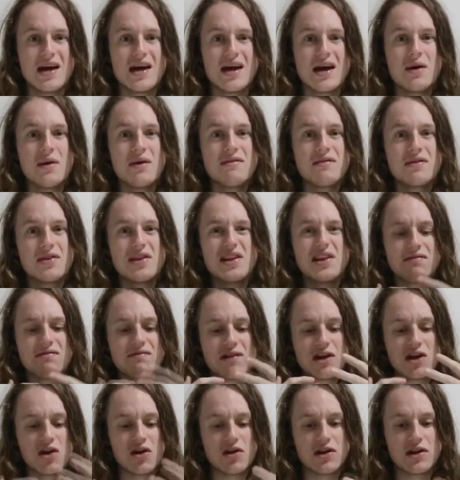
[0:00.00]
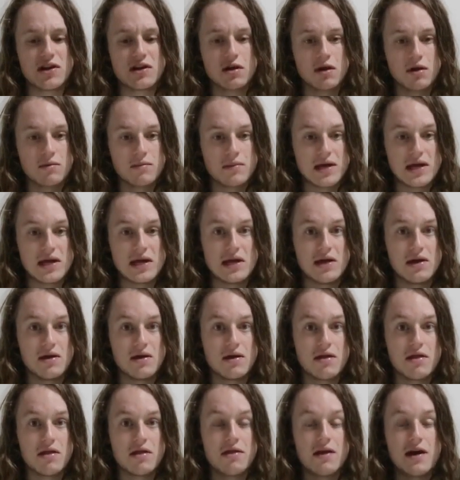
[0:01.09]
However, this video is going to be
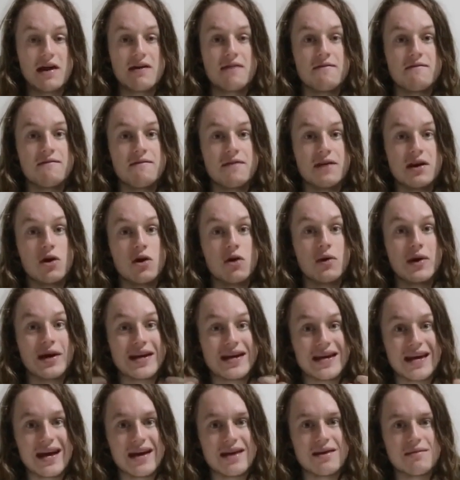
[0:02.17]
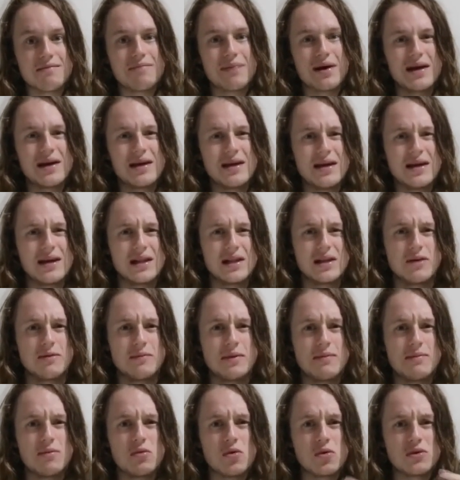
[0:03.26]
that video again, but in a little
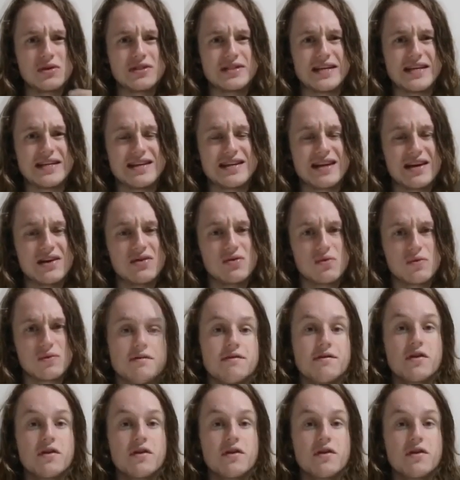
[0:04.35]
bit more detail.